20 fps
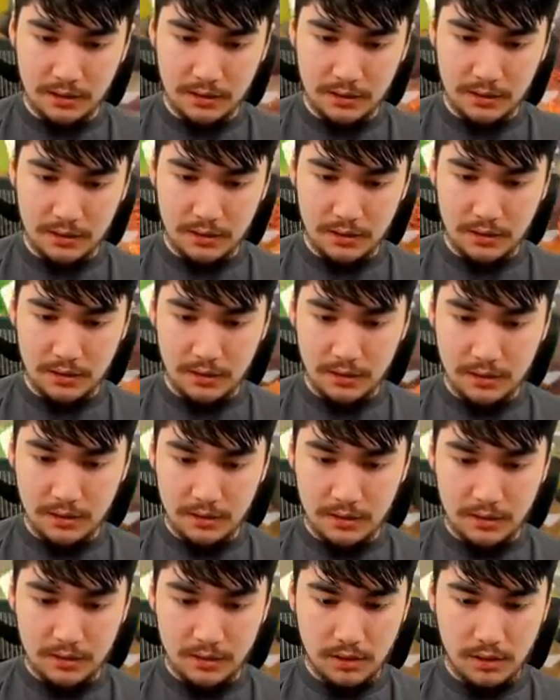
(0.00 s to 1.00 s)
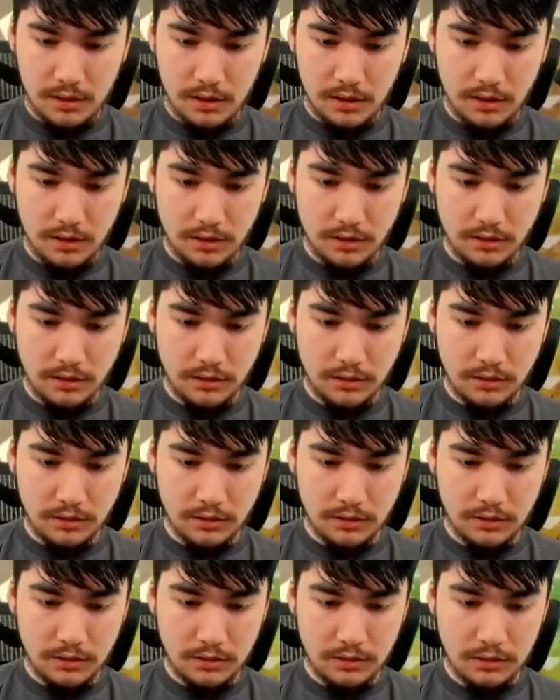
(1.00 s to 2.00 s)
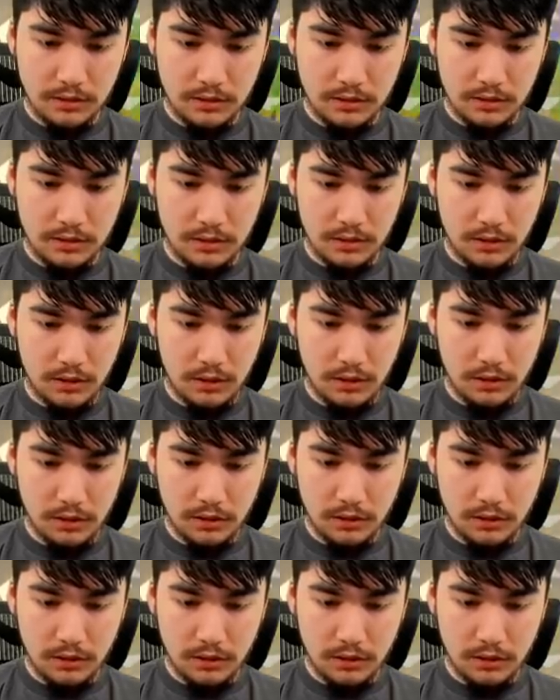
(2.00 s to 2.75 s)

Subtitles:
[no speech]